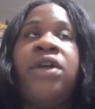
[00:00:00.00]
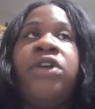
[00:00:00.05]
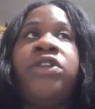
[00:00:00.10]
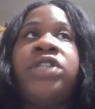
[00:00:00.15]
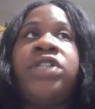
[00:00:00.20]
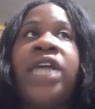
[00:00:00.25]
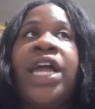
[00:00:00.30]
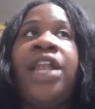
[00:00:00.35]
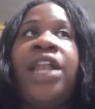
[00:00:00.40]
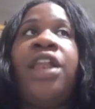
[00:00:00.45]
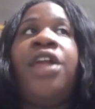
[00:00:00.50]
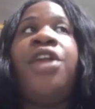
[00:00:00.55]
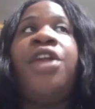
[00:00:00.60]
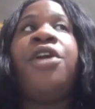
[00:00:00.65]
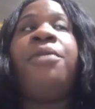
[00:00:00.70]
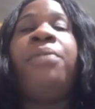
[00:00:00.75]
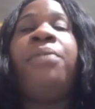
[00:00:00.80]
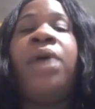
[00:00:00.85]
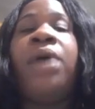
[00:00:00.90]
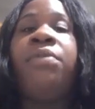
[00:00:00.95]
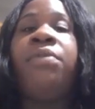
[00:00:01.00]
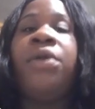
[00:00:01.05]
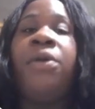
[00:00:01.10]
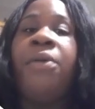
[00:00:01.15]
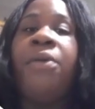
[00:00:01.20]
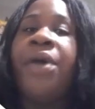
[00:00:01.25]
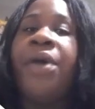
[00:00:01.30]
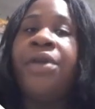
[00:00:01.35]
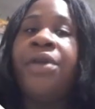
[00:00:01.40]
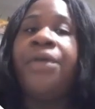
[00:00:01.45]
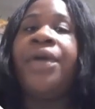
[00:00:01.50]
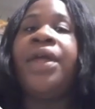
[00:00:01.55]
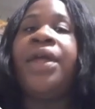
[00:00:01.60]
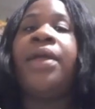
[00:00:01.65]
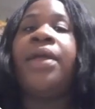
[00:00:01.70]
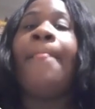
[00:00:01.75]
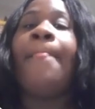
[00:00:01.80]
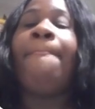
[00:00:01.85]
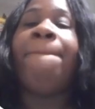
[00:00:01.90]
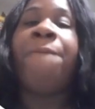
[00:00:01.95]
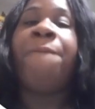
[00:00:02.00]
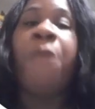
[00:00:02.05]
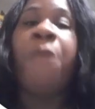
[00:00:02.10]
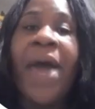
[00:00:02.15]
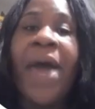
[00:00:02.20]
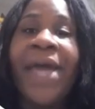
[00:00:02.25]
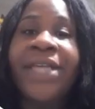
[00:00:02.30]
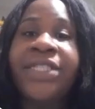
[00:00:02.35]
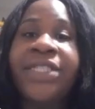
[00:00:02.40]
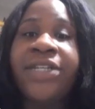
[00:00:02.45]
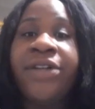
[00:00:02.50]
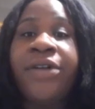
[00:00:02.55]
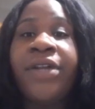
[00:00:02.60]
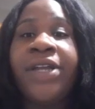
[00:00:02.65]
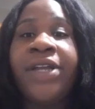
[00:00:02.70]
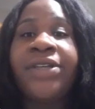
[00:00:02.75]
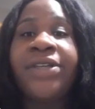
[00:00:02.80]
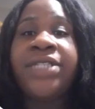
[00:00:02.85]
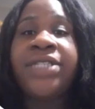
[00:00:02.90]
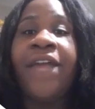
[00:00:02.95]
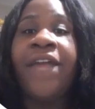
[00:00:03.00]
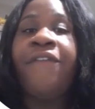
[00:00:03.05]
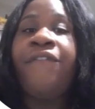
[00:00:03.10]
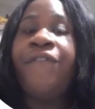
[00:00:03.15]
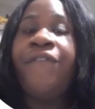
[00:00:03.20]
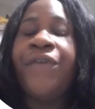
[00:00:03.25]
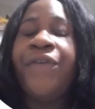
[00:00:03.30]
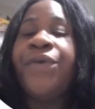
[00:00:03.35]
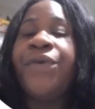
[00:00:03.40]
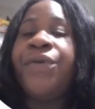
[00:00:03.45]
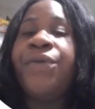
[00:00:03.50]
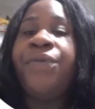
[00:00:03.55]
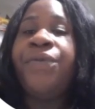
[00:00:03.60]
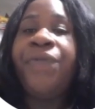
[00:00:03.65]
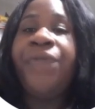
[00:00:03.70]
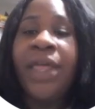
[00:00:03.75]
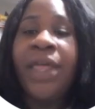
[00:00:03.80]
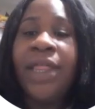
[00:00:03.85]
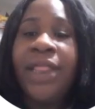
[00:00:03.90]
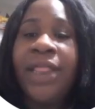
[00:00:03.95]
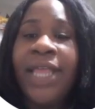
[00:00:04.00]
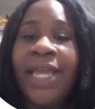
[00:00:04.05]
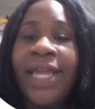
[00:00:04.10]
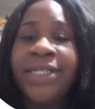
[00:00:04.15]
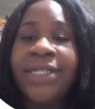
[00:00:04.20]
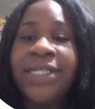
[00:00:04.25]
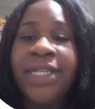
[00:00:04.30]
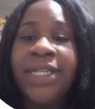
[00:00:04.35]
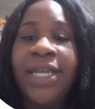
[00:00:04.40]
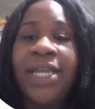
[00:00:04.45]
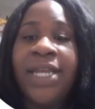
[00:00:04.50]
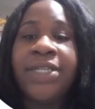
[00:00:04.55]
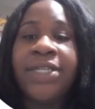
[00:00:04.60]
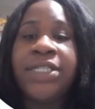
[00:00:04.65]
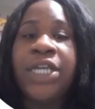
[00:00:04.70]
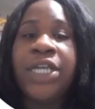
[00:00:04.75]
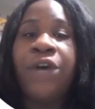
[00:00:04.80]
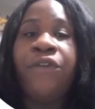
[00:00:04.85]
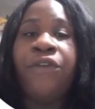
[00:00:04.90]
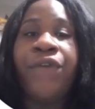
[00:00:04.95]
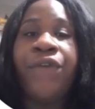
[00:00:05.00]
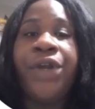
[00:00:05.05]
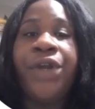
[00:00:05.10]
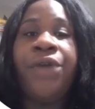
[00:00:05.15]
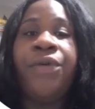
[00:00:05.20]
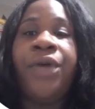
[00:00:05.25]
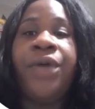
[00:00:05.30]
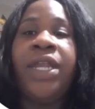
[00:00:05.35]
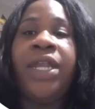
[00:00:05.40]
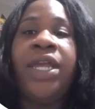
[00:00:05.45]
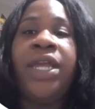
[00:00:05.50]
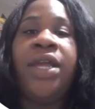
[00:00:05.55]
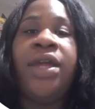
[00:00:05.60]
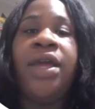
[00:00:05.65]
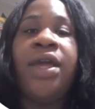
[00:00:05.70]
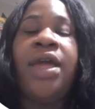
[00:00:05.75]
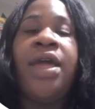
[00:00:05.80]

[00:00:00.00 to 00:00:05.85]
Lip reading: So I know you're probably wondering, why is glucose a fuel that is needed so frequently?